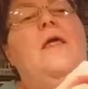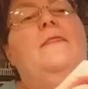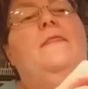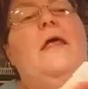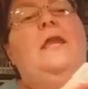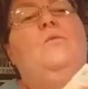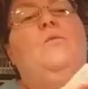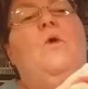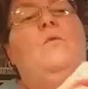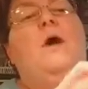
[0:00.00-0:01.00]
Then it
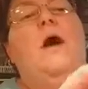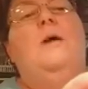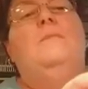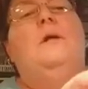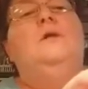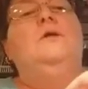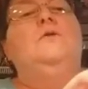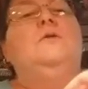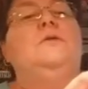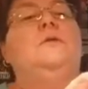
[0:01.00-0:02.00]
won't come
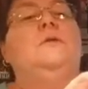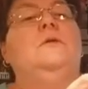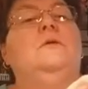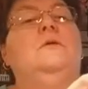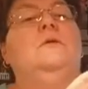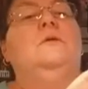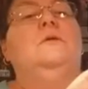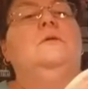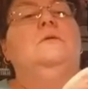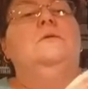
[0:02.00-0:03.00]
loose.
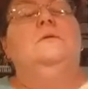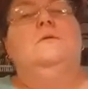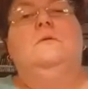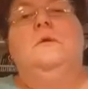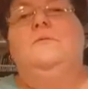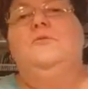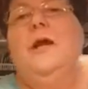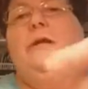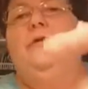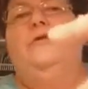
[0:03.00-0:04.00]
I'm
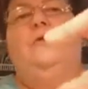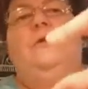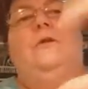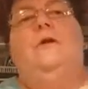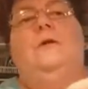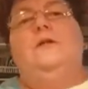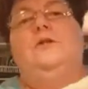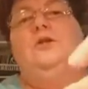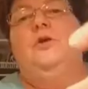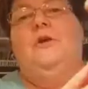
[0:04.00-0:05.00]
trying to do it and
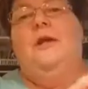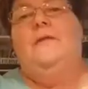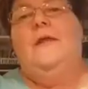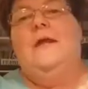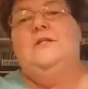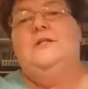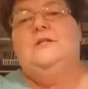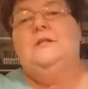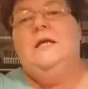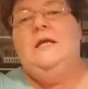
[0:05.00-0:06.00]
show you. And then
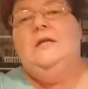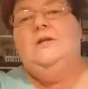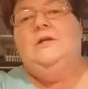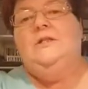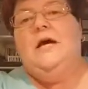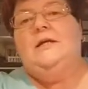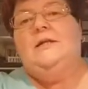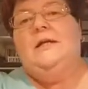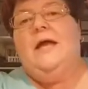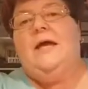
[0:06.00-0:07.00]
you can tuck
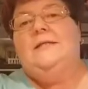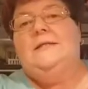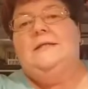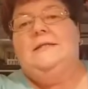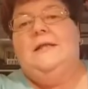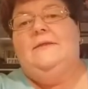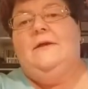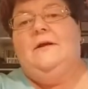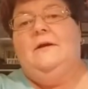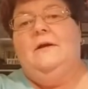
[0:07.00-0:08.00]
the excess in
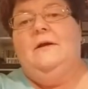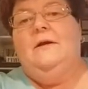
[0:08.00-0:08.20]
there.